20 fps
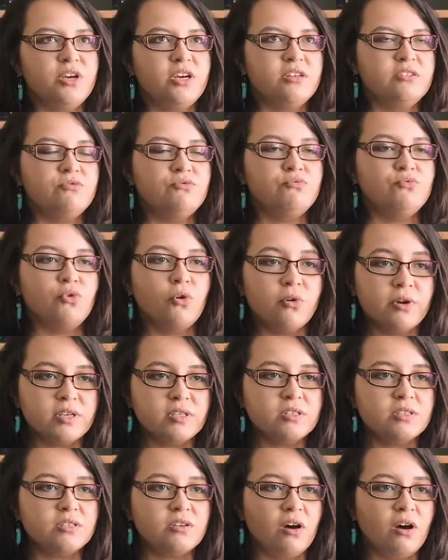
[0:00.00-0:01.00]
a drawing
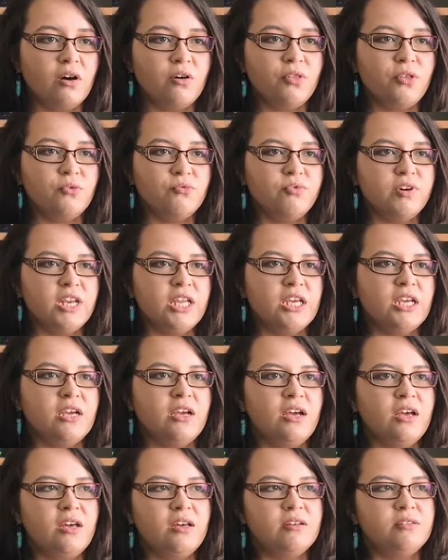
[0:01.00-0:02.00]
style that really
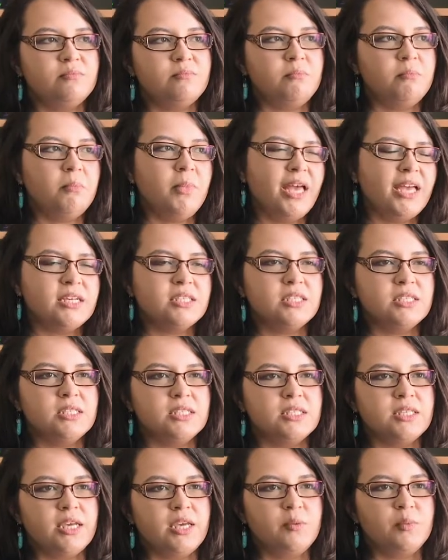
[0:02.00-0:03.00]
makes it
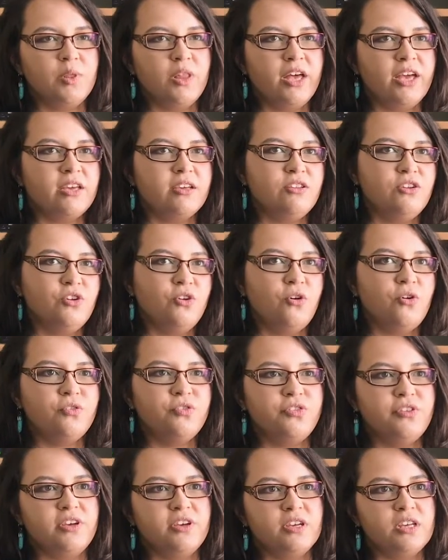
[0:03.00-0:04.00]
seem like not
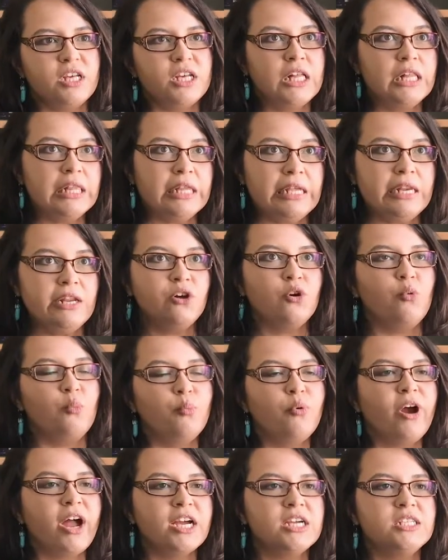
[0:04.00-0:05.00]
the clinical
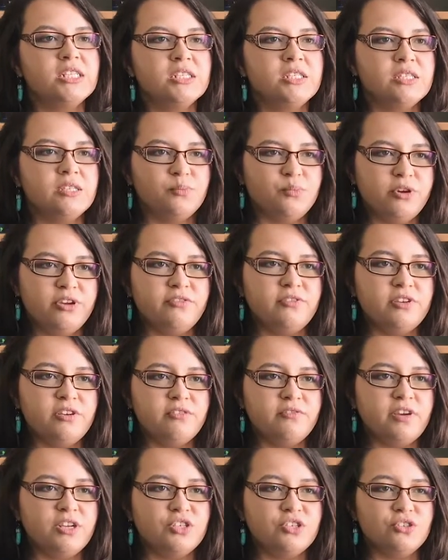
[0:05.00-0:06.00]
practice that brief
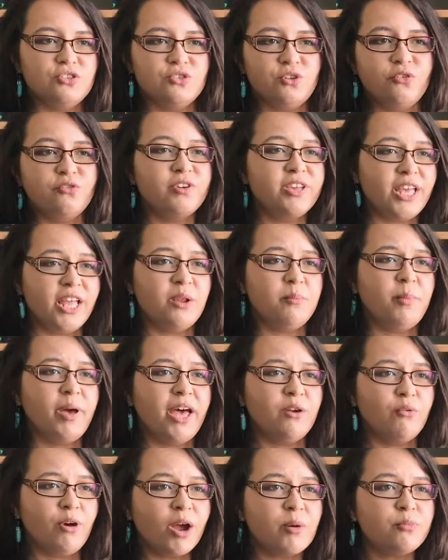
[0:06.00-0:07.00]
interventions often get a
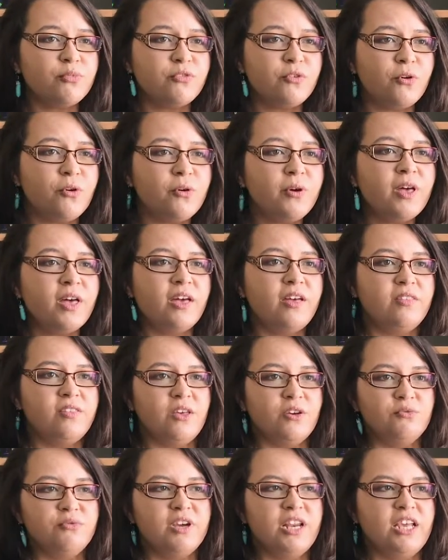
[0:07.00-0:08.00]
bad rap for.
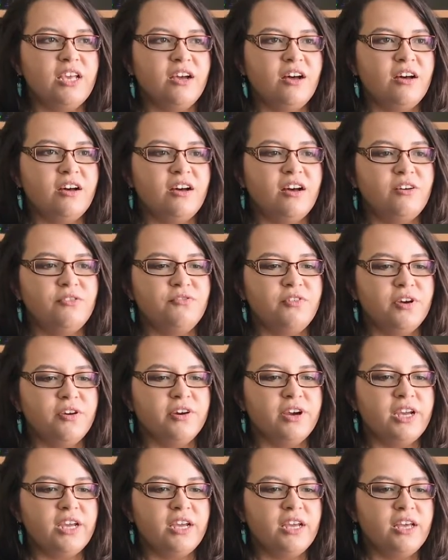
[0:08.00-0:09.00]
They really are a very